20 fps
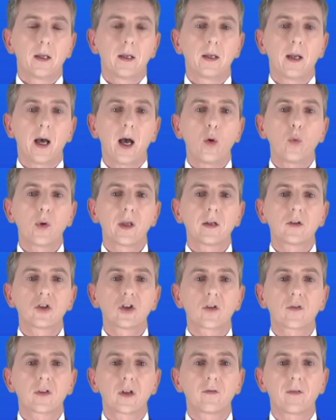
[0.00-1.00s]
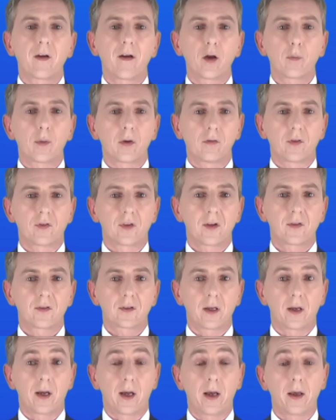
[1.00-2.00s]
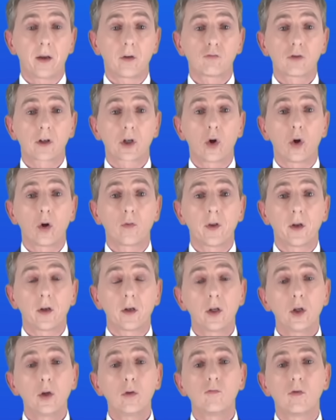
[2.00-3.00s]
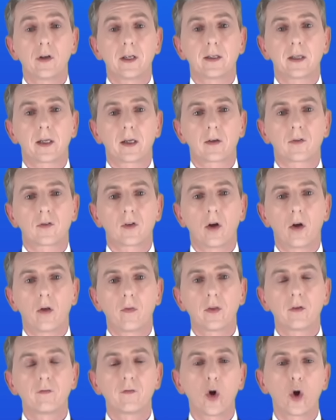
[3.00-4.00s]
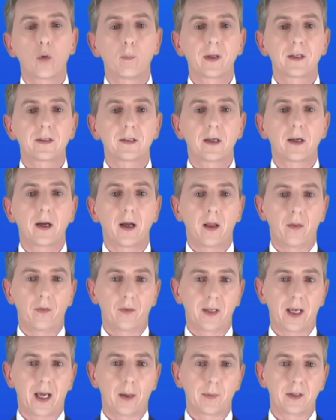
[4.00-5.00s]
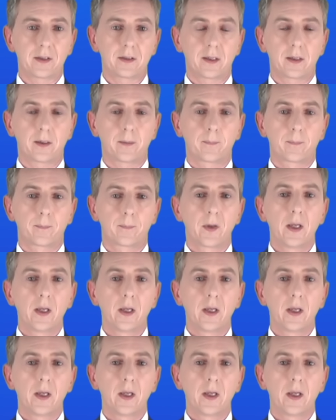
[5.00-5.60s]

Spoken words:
Now we adjust the variable resistor and record the new readings on the voltmeter and the ammeter.